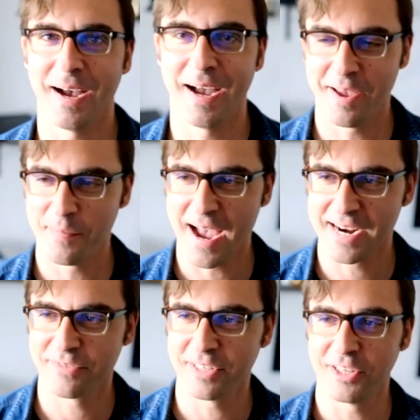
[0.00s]
I am
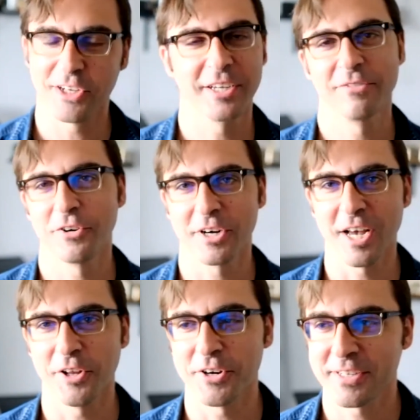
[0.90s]
actively looking for
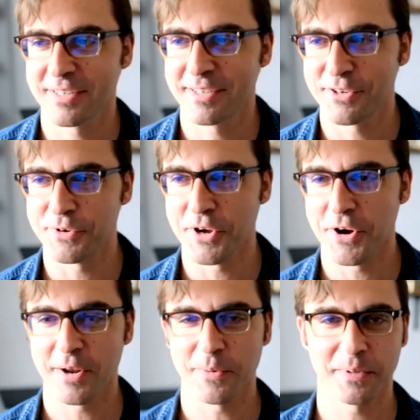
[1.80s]
colorists who know
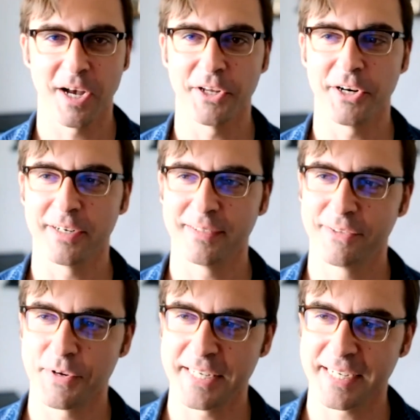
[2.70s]
how to color
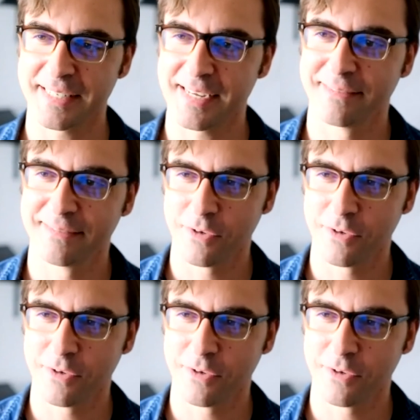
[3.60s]
360.